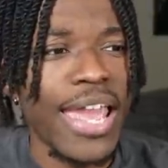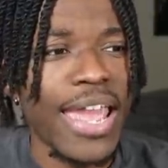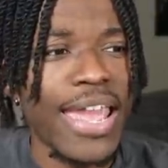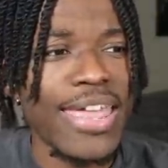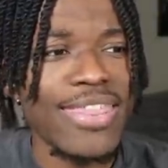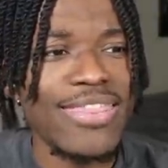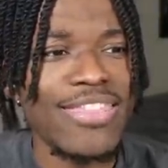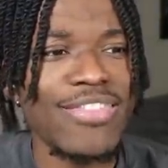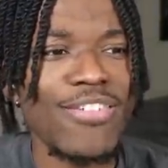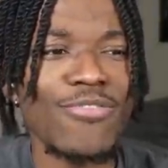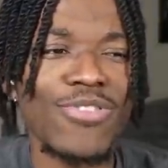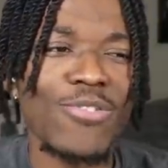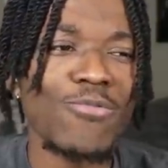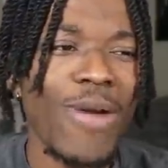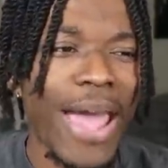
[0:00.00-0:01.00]
And the,
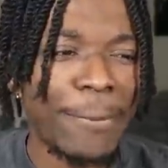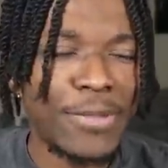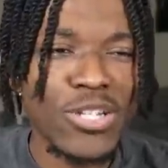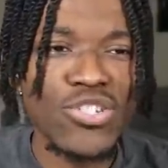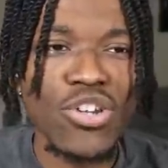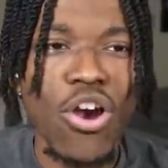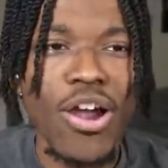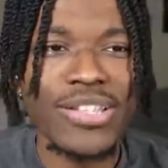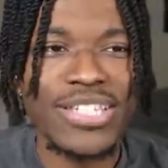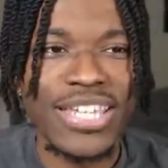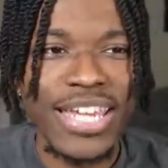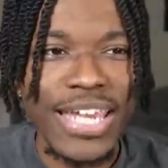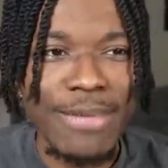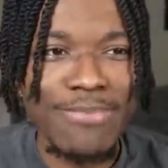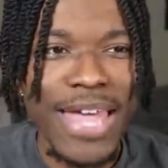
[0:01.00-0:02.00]
the, Raptors are a
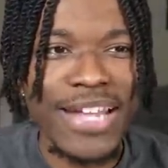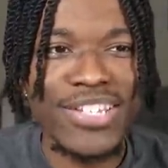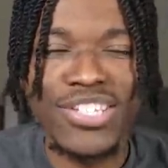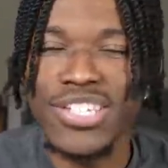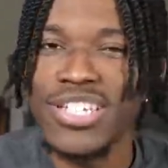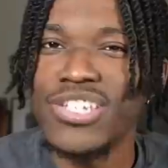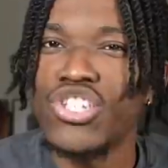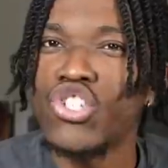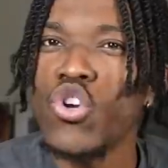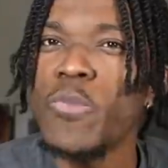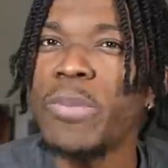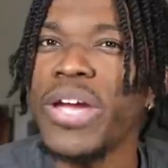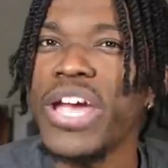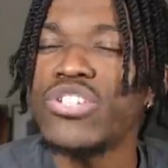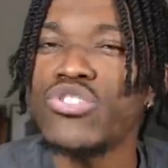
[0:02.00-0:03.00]
team that's
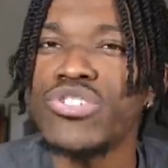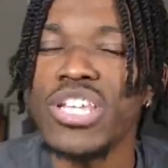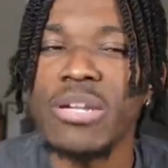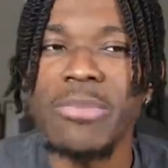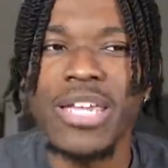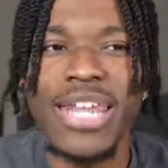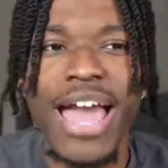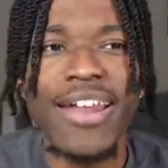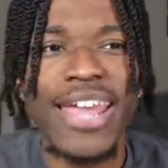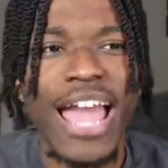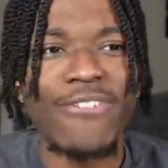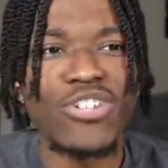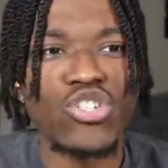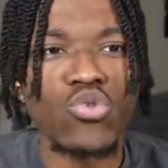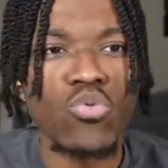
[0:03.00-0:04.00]
super interesting to me. Now they
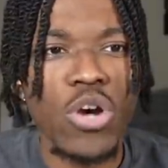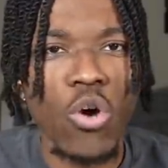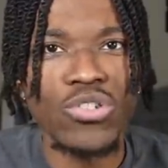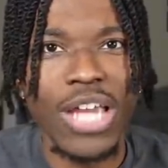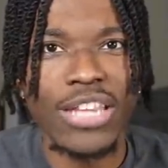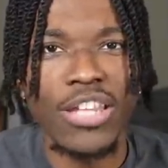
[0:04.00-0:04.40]
have this new coach.